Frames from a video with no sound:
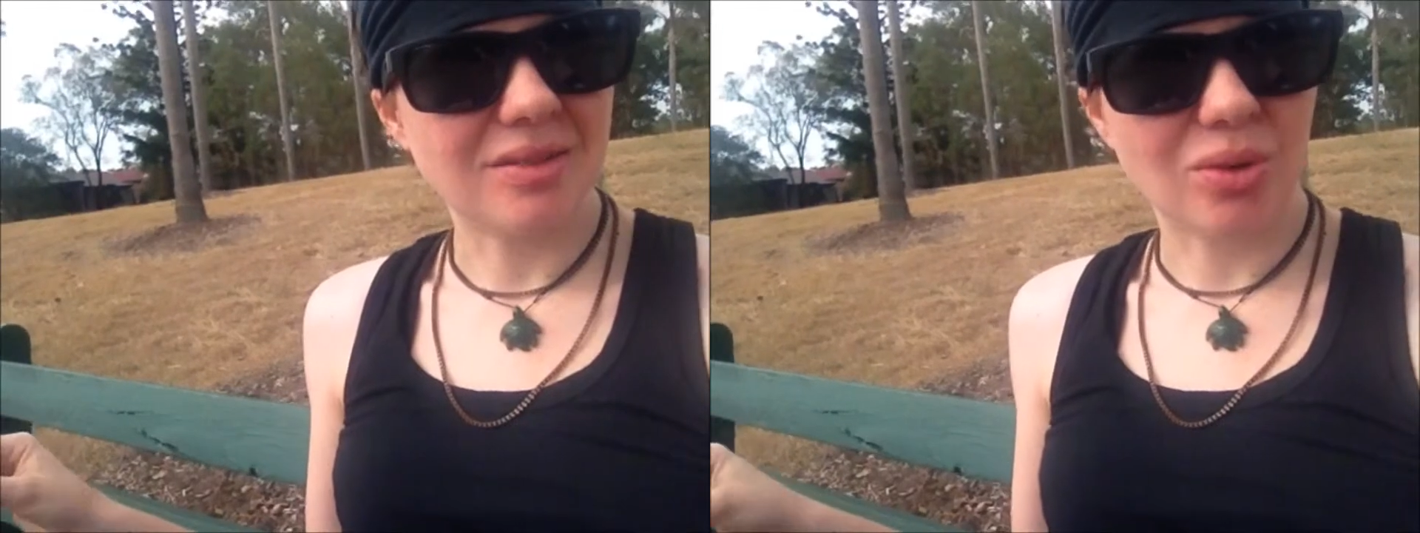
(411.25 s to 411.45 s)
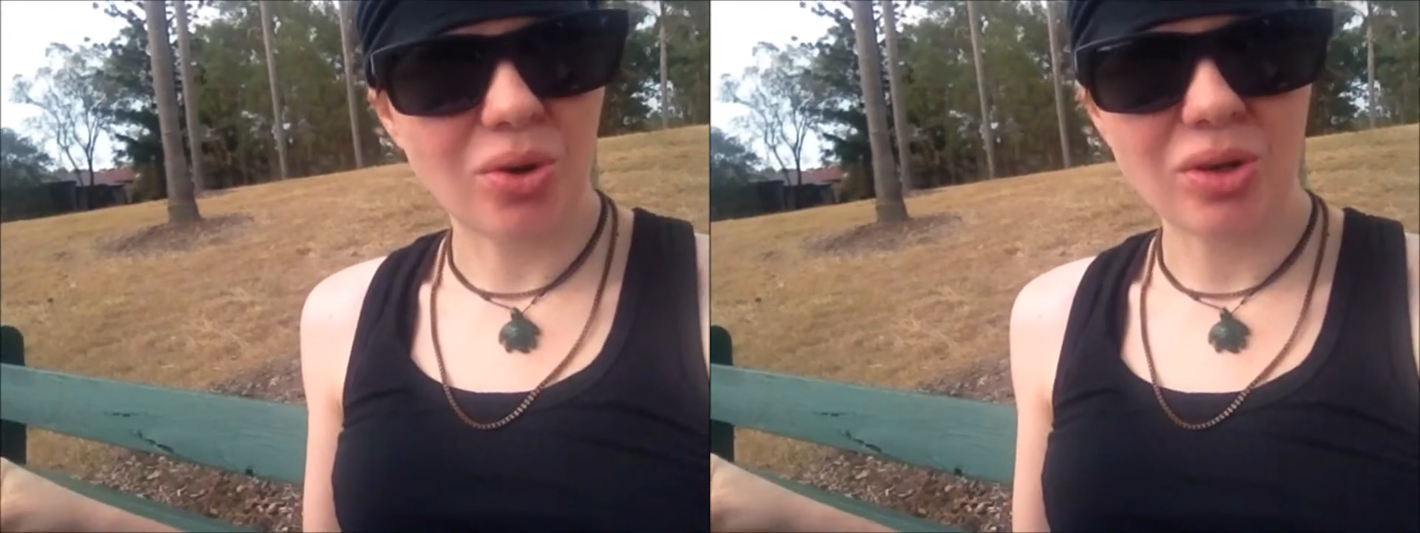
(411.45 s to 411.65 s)

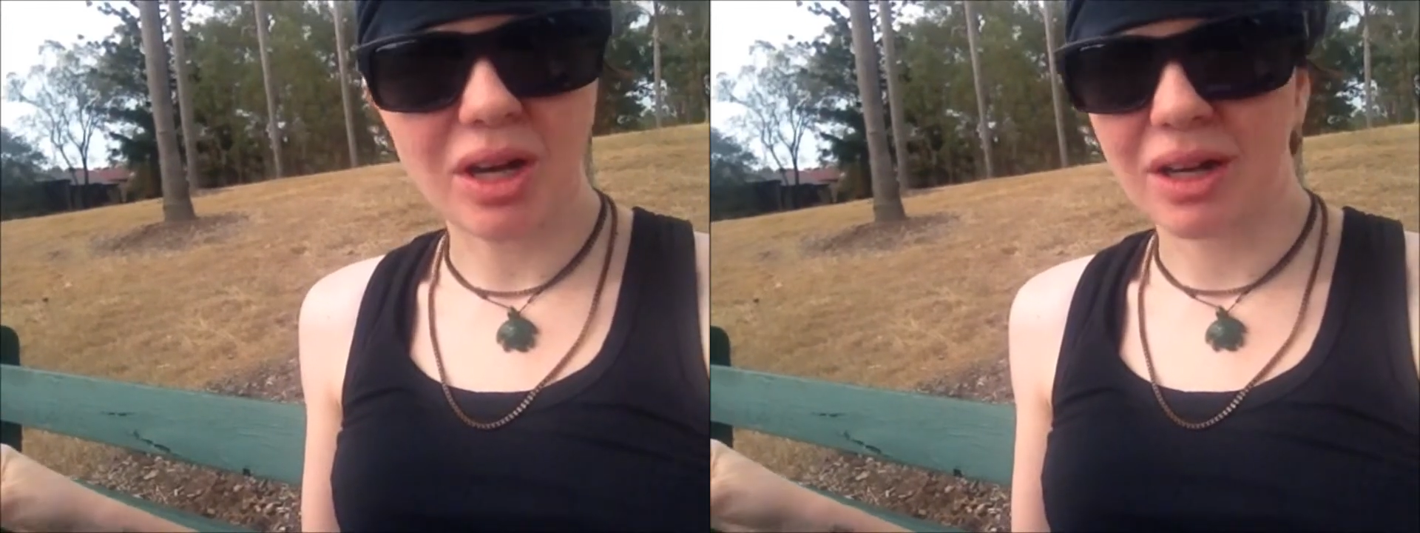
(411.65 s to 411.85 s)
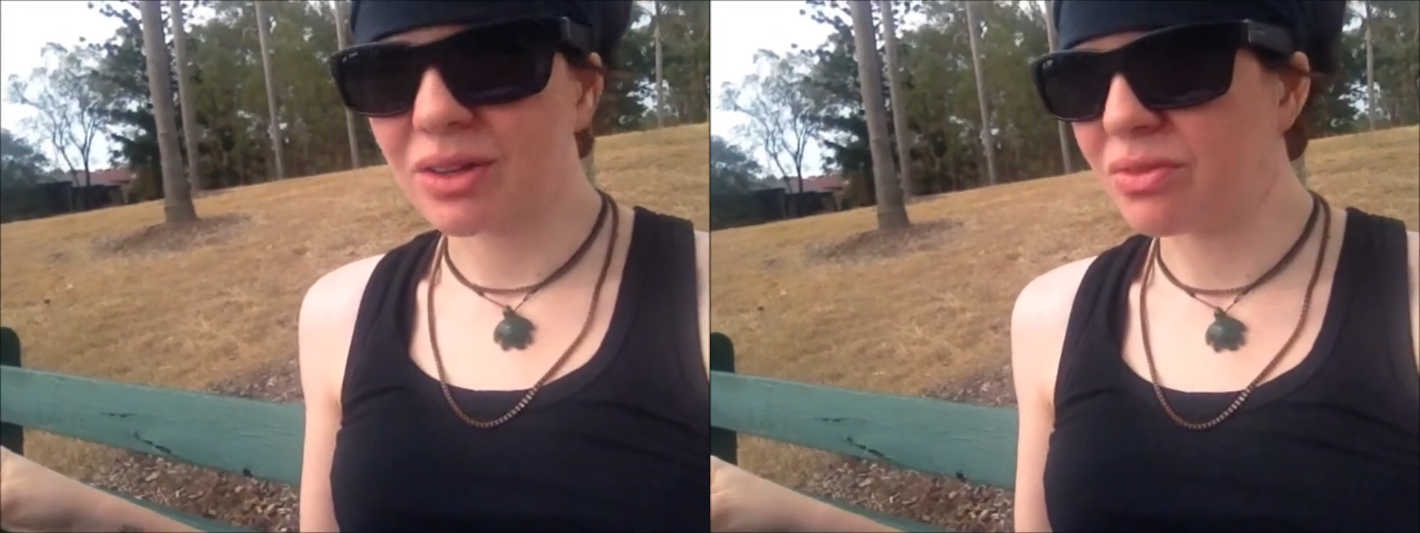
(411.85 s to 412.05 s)
walk,
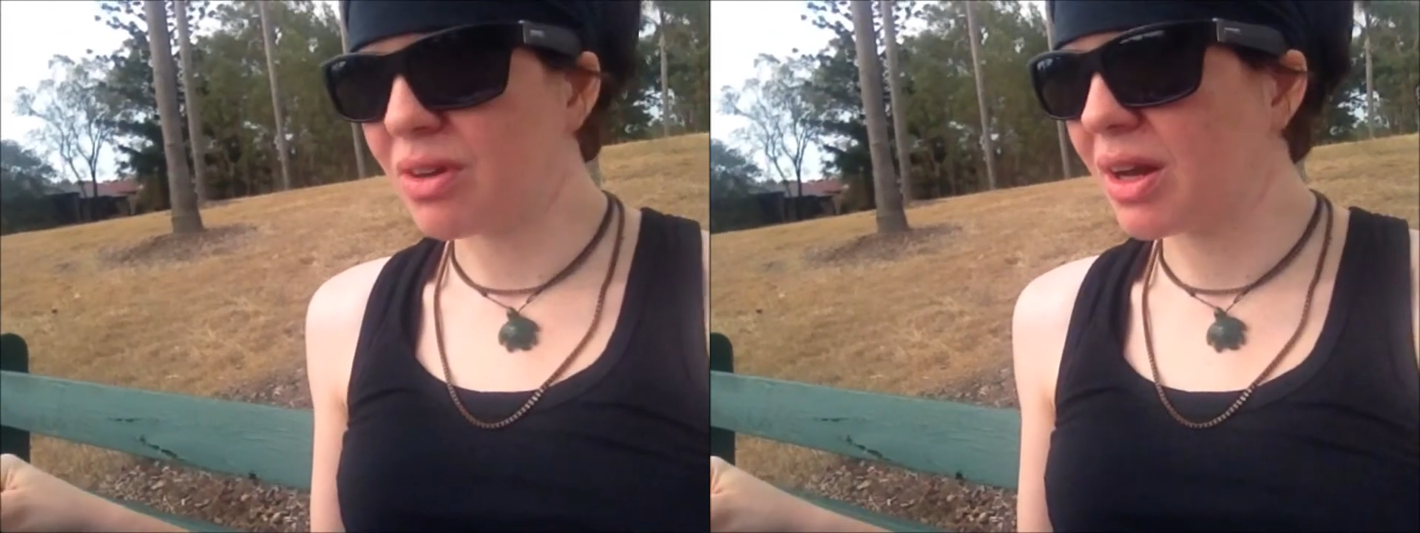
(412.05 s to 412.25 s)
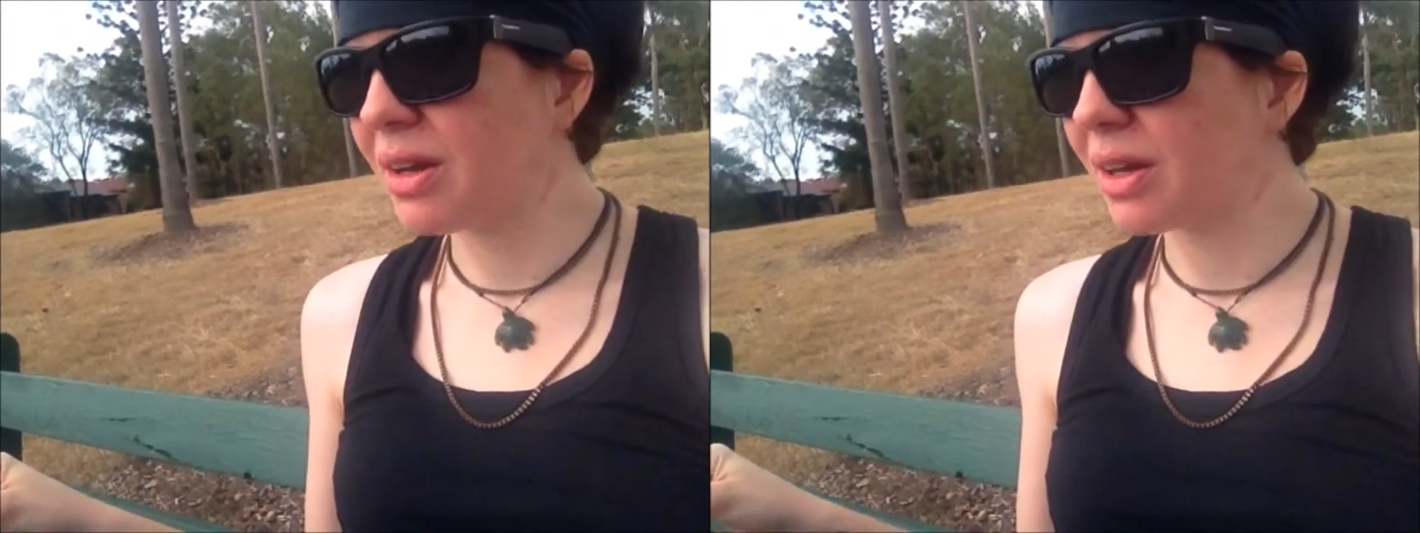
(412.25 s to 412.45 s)
I can
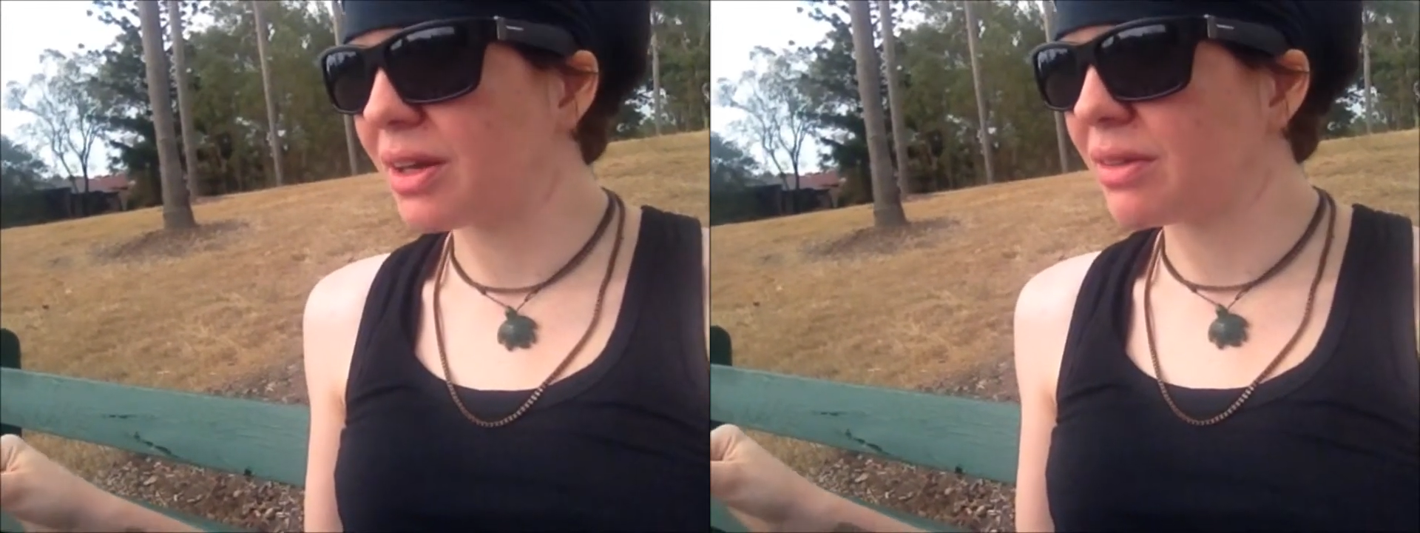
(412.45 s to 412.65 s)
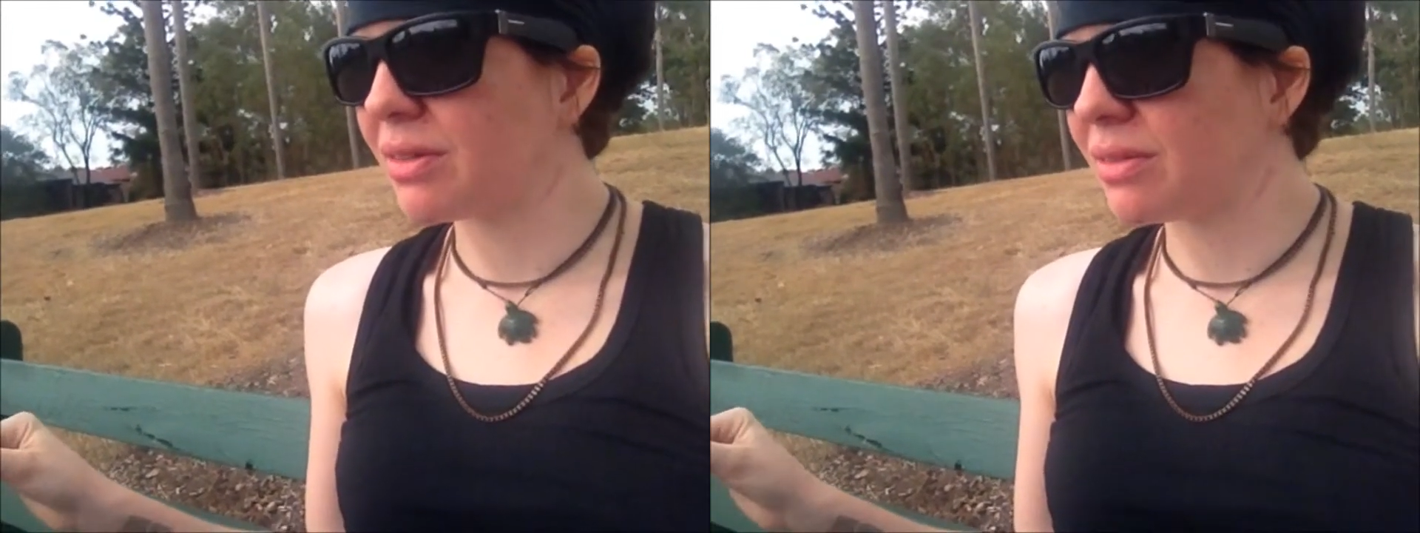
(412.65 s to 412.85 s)
run, I
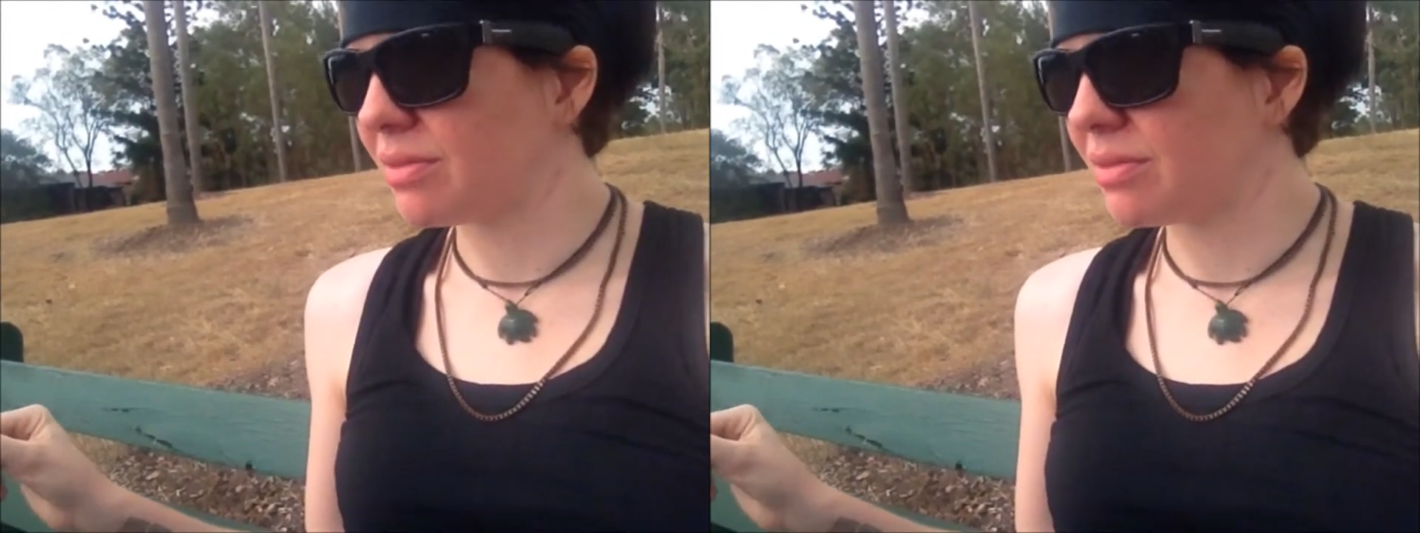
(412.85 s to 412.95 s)
can